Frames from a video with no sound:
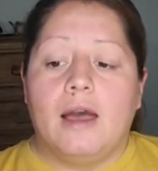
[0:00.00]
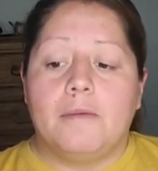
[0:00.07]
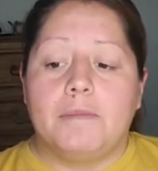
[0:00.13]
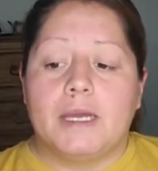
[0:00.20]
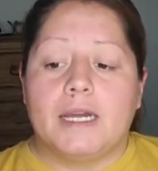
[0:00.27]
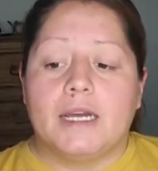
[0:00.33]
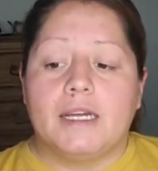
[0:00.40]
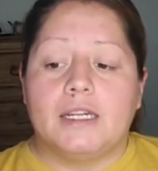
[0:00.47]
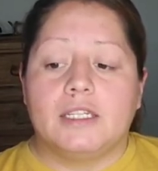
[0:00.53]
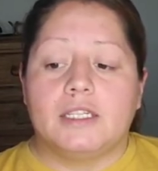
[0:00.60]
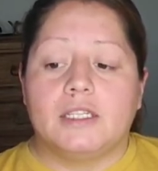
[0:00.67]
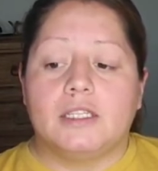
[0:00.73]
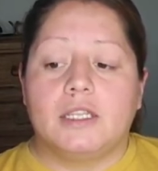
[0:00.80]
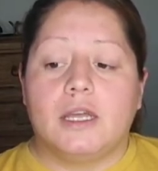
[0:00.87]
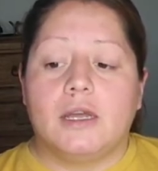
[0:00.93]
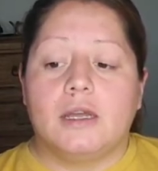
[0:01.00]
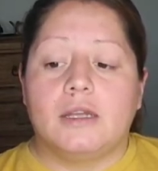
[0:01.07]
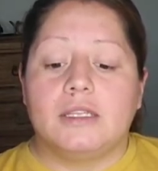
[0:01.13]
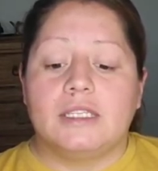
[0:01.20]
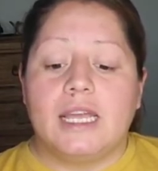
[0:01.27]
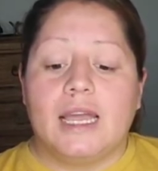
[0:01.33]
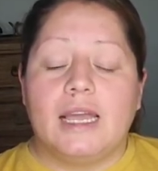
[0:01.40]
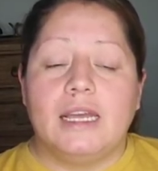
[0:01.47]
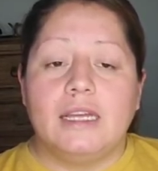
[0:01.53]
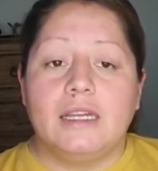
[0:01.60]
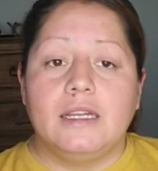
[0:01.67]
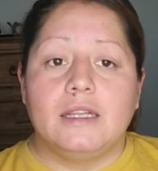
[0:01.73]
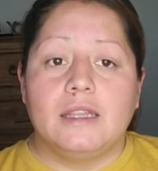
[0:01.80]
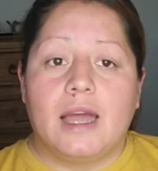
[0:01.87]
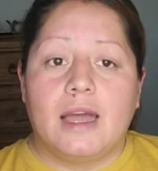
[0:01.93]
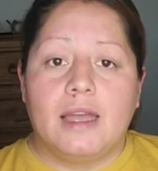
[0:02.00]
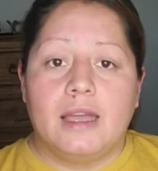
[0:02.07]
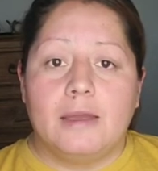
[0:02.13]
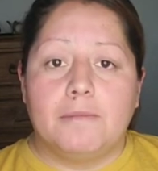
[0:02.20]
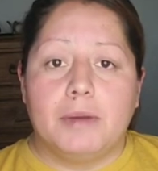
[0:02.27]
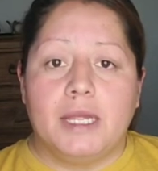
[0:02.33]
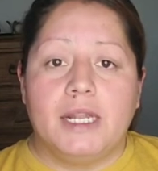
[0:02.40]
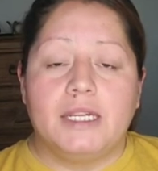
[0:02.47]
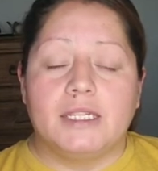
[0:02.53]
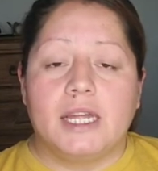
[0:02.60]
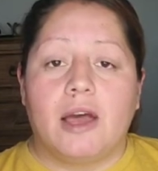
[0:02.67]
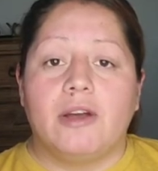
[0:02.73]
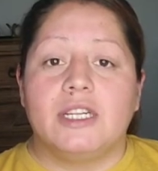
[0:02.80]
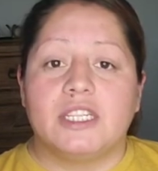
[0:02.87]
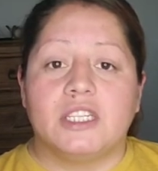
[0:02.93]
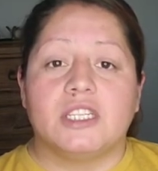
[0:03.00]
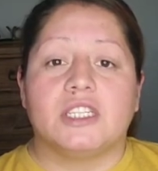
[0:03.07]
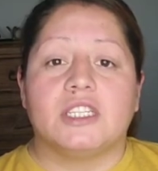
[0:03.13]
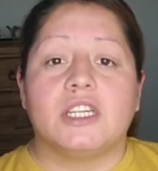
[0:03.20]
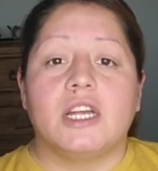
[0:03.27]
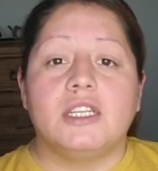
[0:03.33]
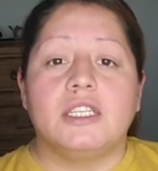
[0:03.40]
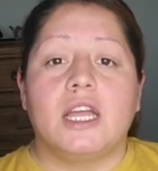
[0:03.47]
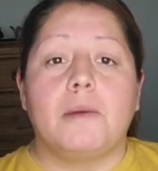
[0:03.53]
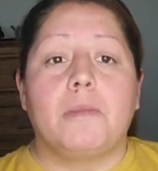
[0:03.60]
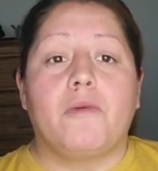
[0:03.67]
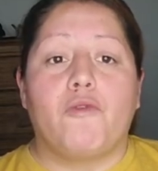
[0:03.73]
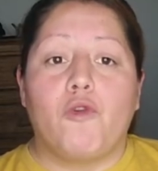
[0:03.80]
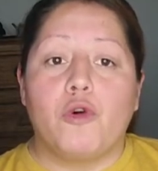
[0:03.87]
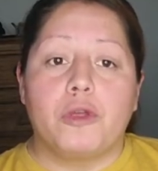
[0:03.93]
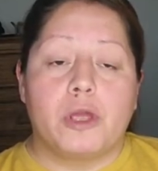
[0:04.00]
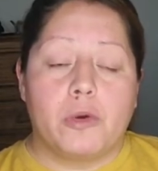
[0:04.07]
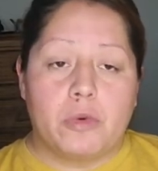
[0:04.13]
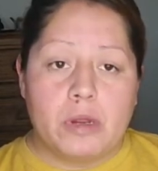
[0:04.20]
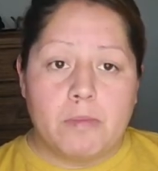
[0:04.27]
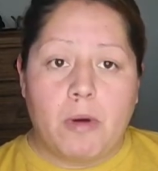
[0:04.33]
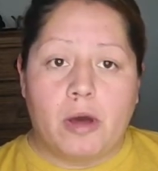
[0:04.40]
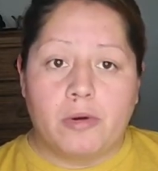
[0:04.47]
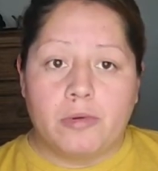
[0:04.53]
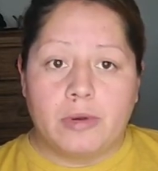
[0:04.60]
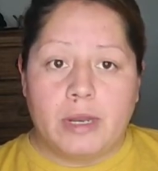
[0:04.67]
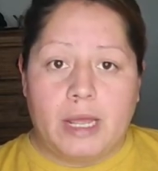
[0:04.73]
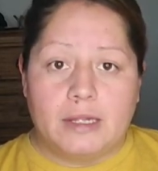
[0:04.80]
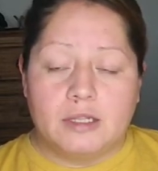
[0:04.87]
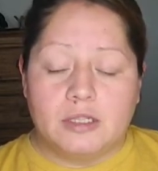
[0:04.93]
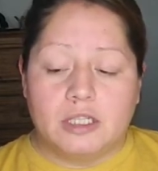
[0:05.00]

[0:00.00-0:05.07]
because the day that it pennies out is the Sunday before their remodel date.